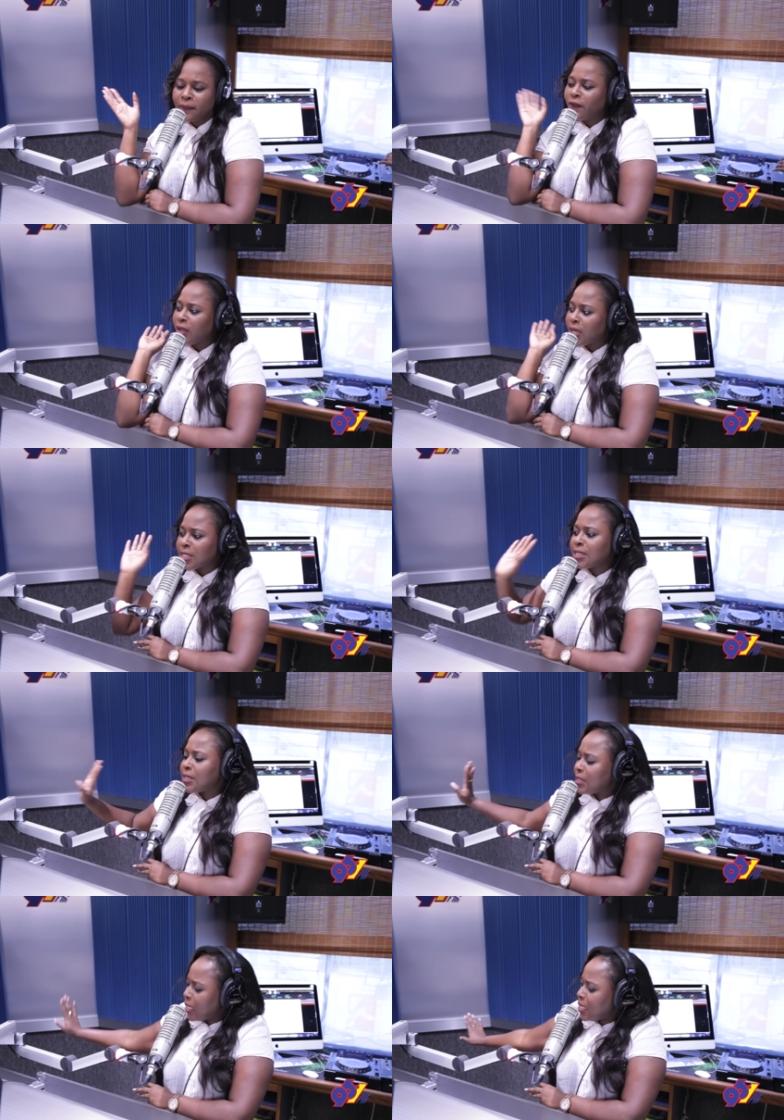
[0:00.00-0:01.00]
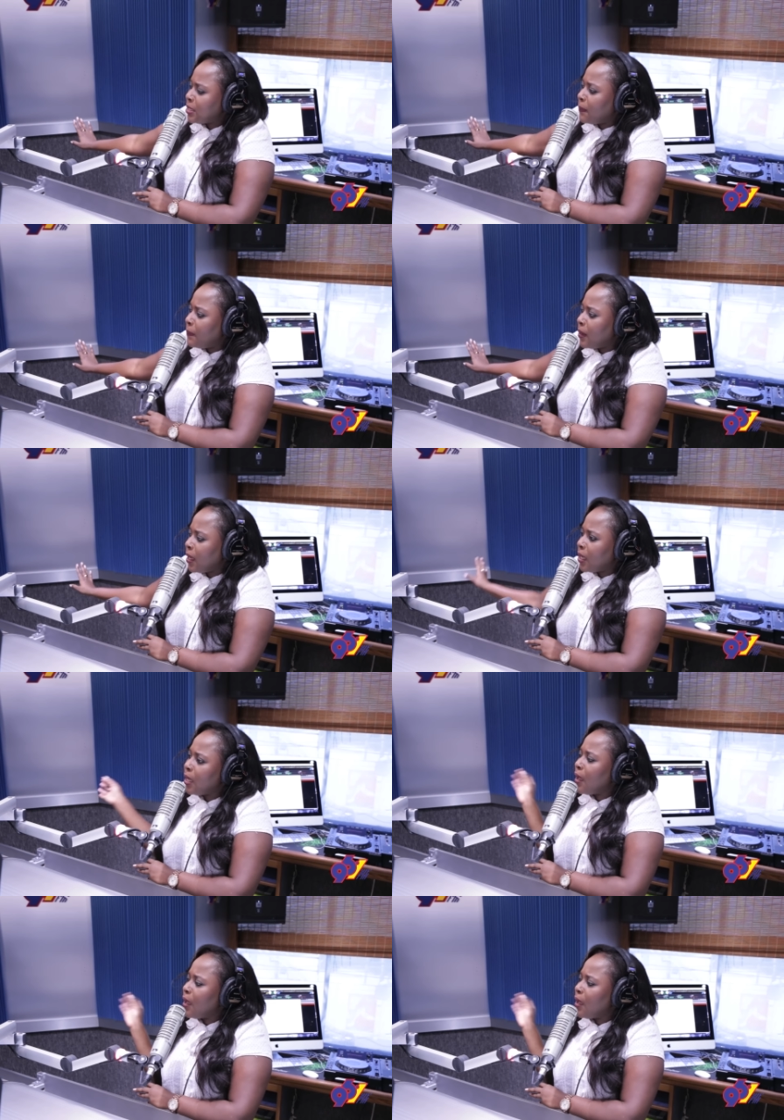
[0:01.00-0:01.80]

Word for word: Right. Fellas, take a step back.